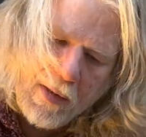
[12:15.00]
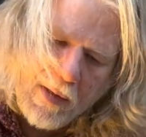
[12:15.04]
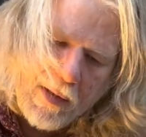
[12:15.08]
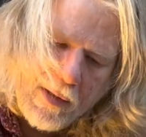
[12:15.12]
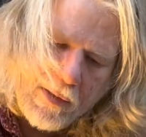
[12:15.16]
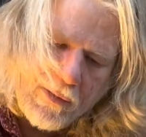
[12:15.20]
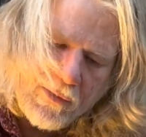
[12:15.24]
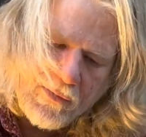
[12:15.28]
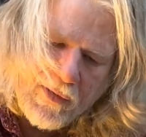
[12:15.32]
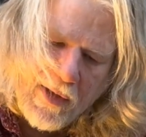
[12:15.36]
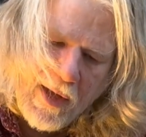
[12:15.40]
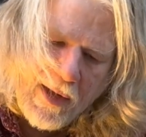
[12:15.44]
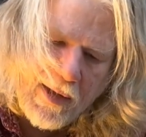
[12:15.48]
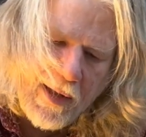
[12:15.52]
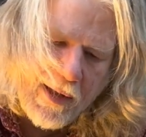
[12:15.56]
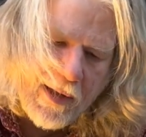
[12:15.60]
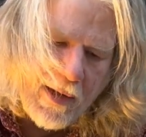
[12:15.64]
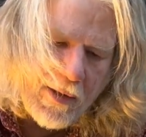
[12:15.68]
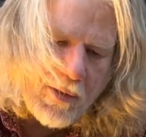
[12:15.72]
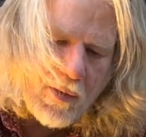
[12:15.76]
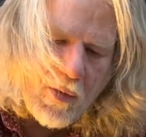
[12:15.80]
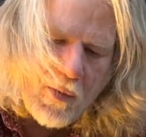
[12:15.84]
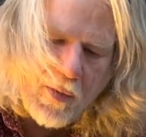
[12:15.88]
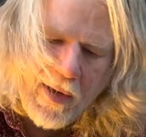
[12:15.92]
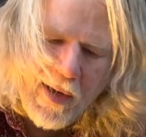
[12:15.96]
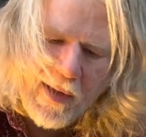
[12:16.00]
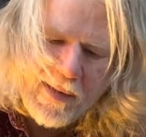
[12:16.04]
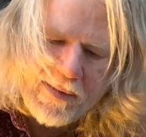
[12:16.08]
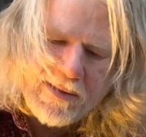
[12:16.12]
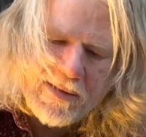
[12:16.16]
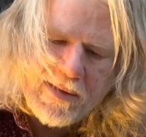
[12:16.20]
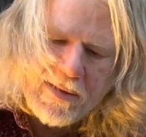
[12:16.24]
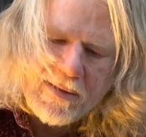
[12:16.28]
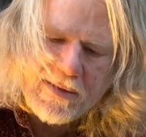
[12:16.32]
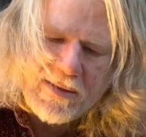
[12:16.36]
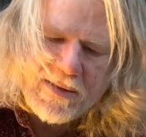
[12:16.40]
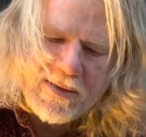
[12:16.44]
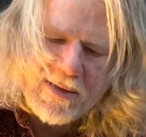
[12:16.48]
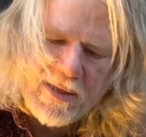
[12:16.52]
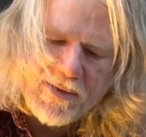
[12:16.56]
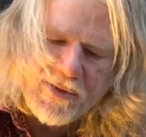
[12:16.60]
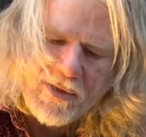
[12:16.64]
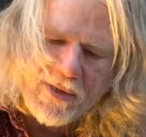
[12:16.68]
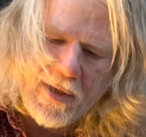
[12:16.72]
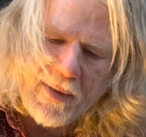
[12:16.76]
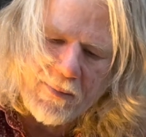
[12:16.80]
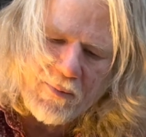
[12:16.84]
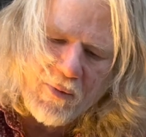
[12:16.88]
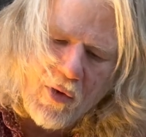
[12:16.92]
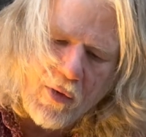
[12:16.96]
This is kind of like a no-nonsense
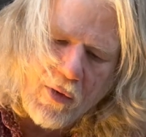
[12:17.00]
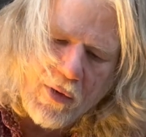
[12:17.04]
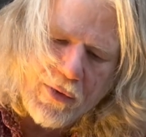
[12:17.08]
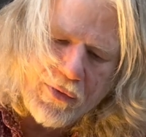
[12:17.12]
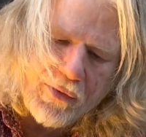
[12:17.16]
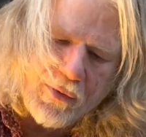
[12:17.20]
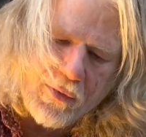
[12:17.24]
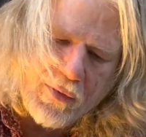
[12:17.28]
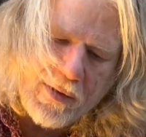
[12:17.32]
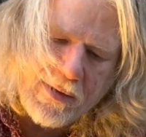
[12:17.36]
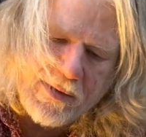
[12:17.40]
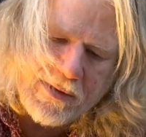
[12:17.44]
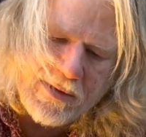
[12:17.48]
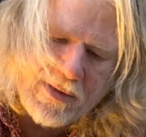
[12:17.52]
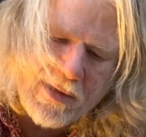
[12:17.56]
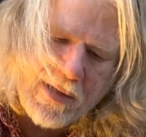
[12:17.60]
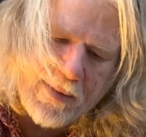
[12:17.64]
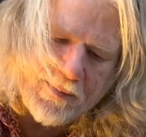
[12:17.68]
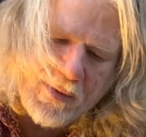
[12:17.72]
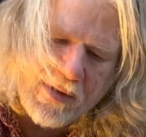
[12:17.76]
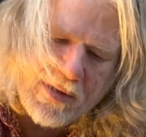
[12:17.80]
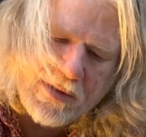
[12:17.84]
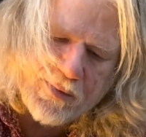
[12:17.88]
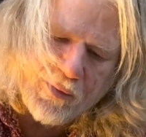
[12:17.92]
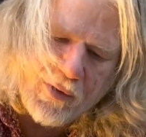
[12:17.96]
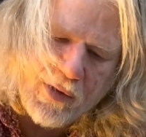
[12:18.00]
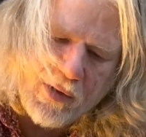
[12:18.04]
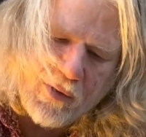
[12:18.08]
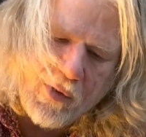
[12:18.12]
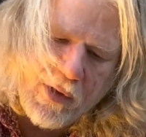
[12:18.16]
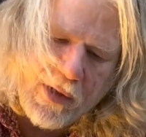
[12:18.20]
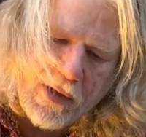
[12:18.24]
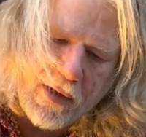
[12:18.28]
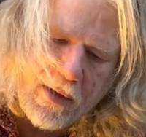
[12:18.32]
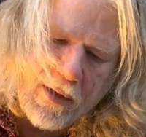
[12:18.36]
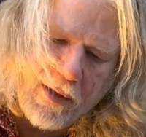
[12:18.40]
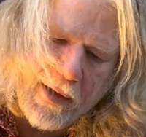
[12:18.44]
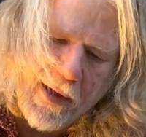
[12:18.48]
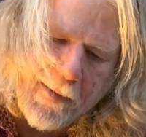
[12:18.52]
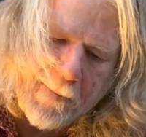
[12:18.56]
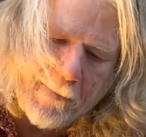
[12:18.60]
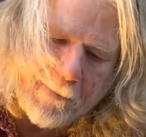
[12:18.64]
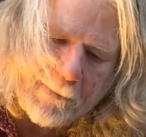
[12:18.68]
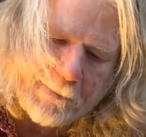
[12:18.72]
session. I'm going through these steepings pretty quick, aren't I?